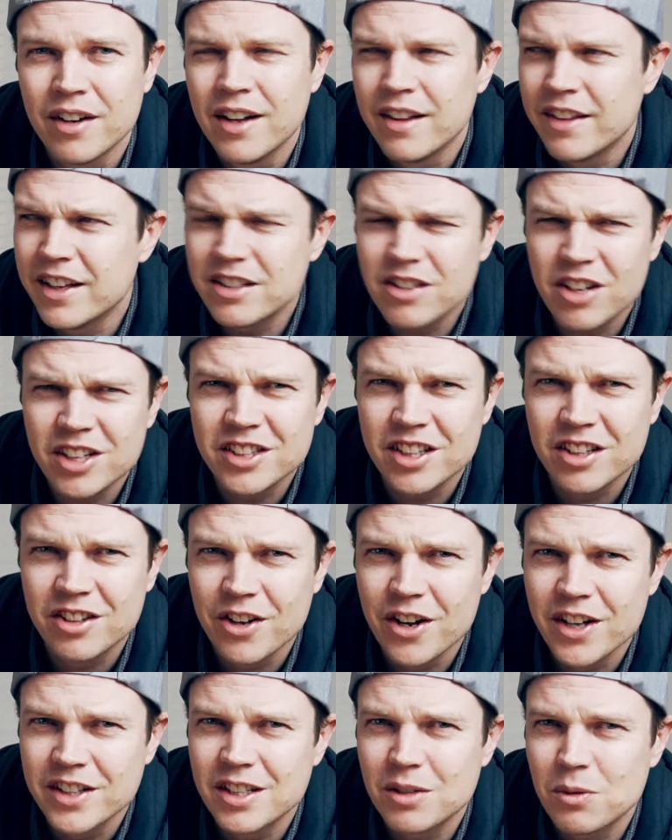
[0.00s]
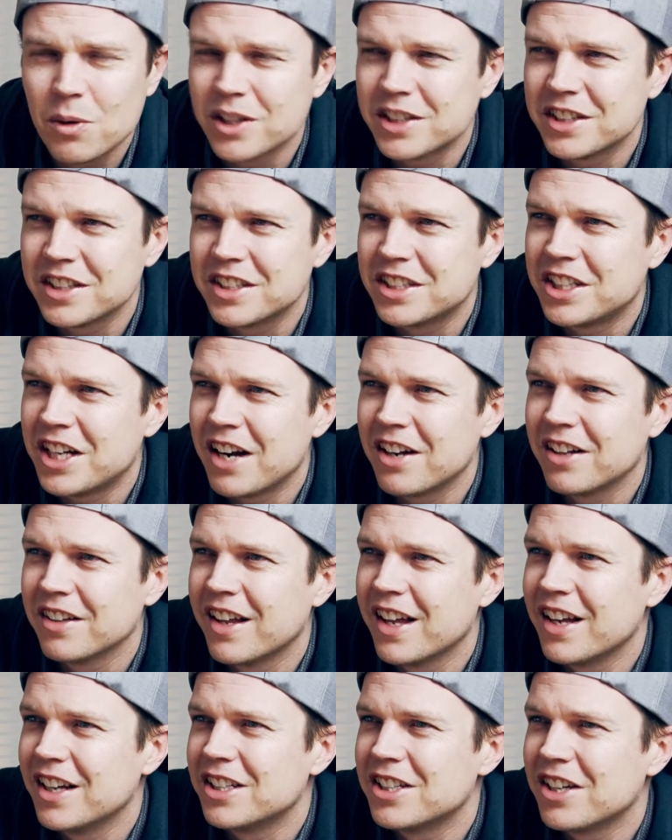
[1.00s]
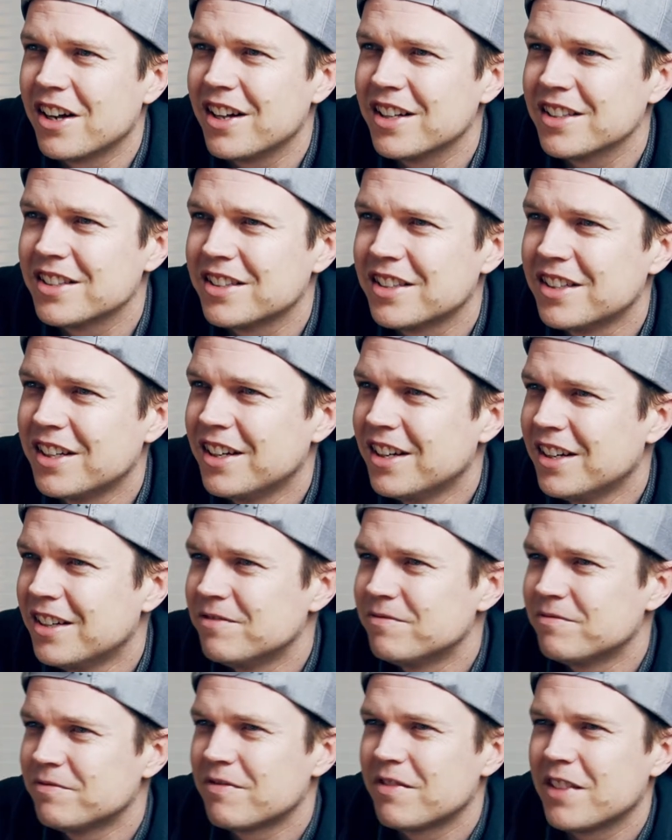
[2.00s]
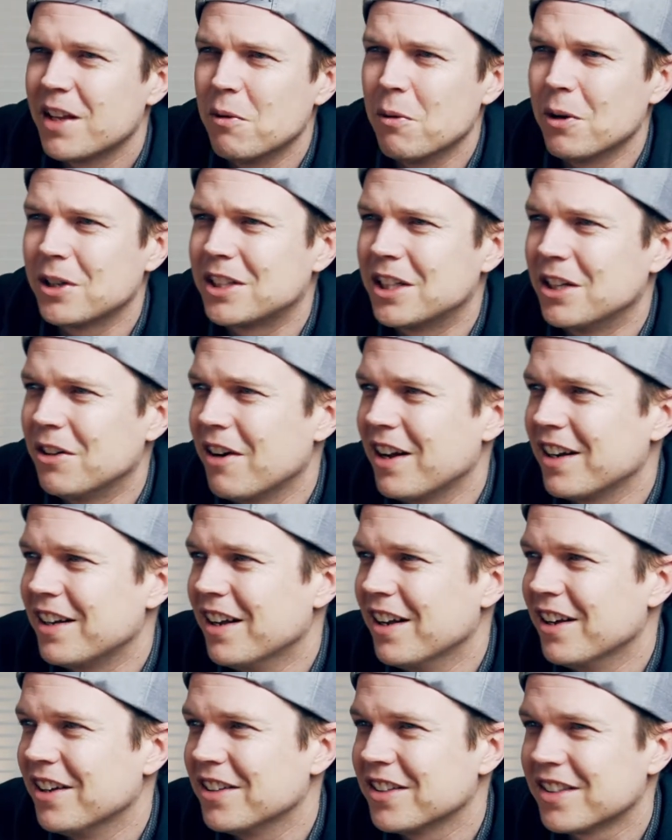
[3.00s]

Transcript: There's lots of turds that watch this channel, Dana Childs. They're watching right now.